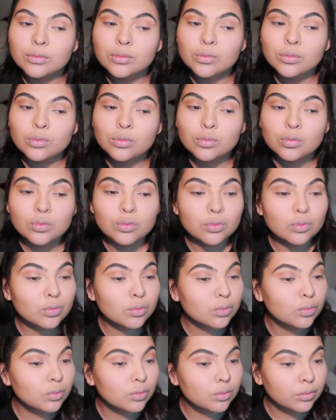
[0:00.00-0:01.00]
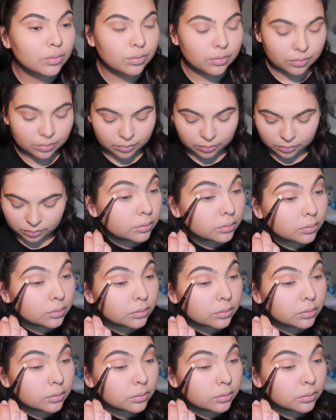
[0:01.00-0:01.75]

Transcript: [no speech]